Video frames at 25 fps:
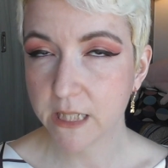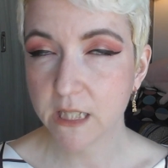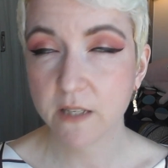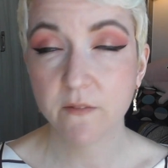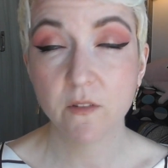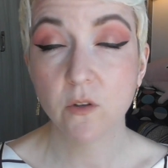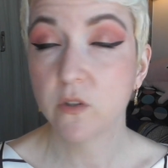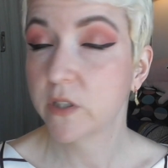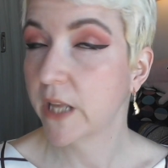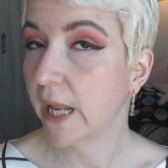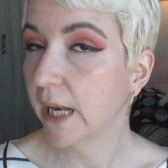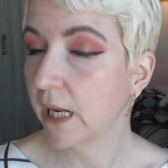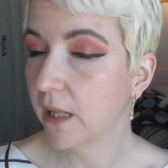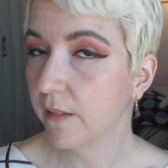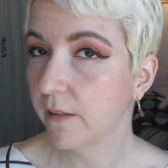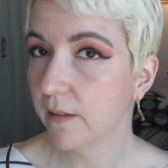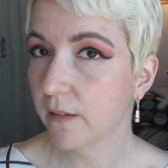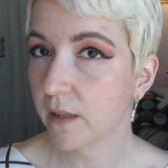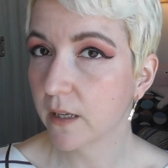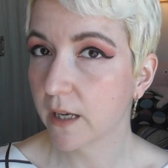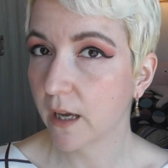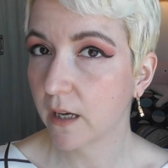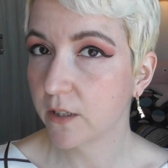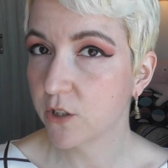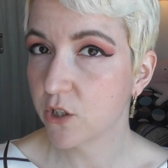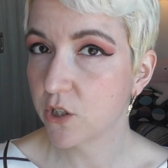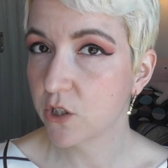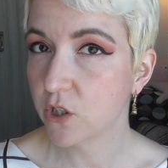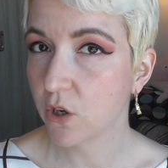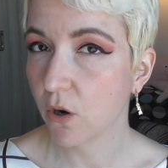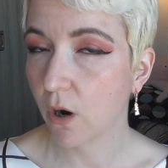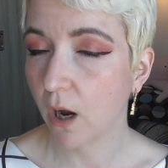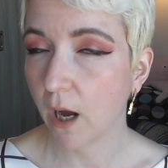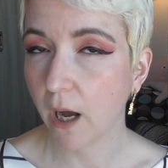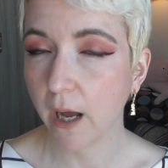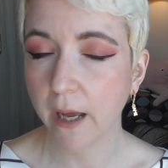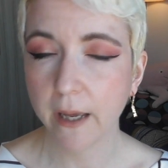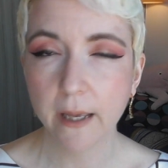If there's anything that catches your
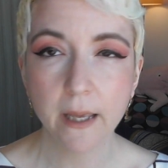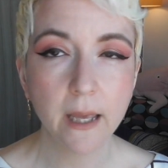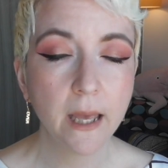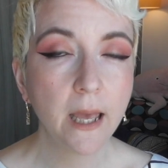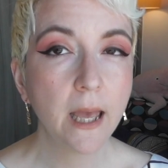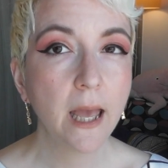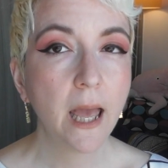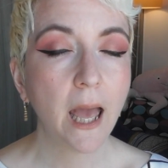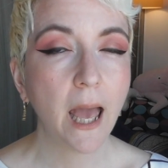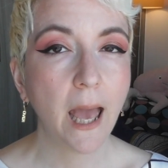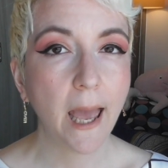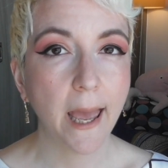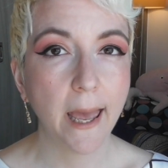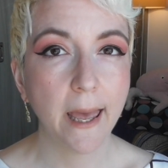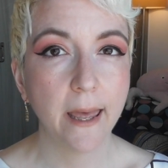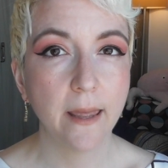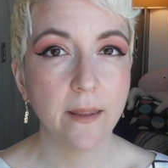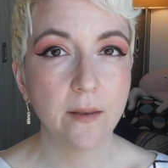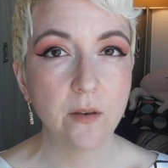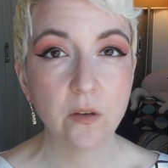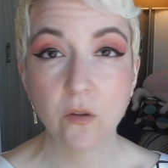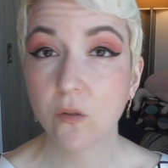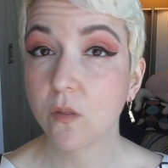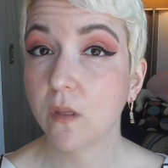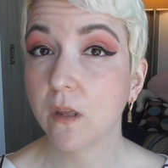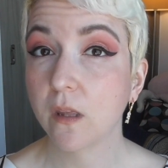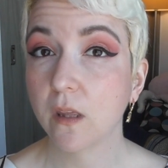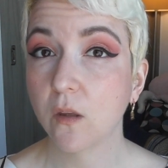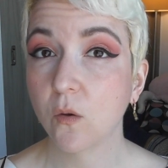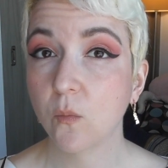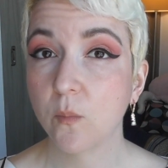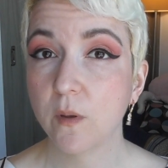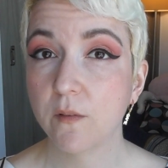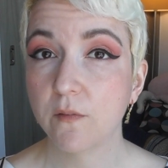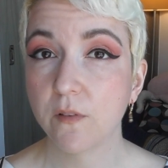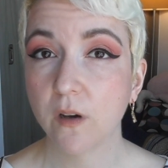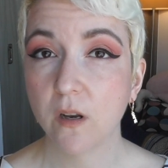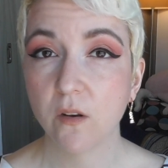eye and you think it would
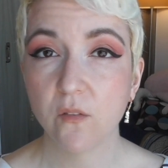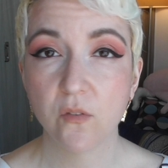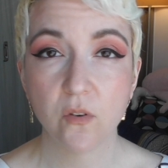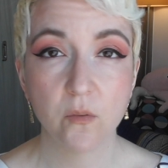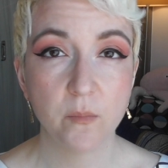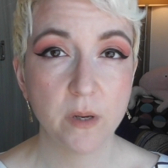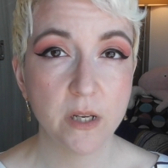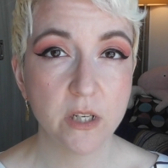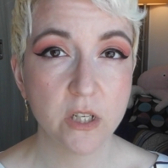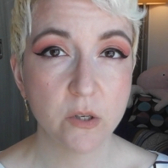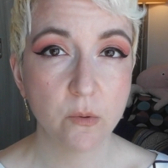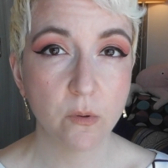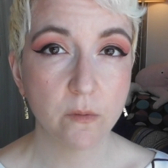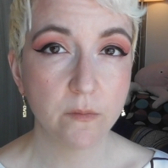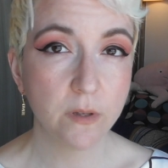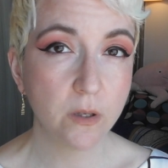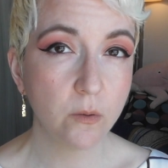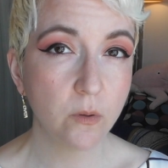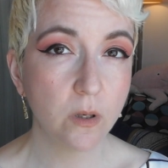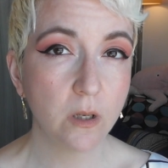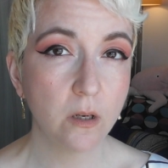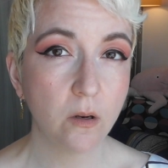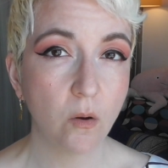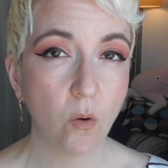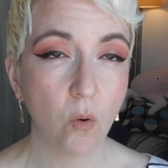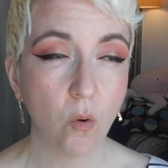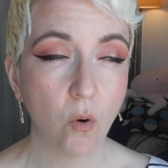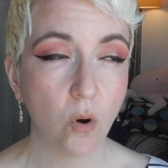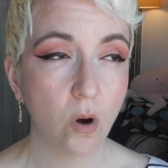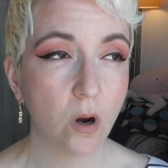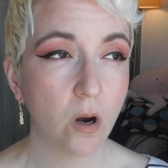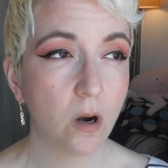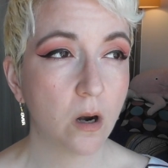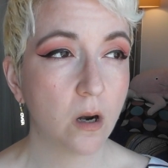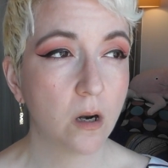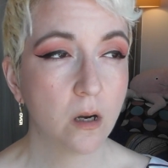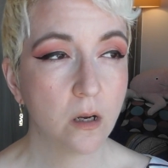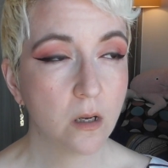be fun for me to review it,
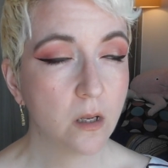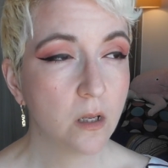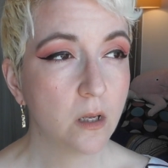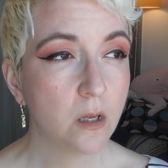or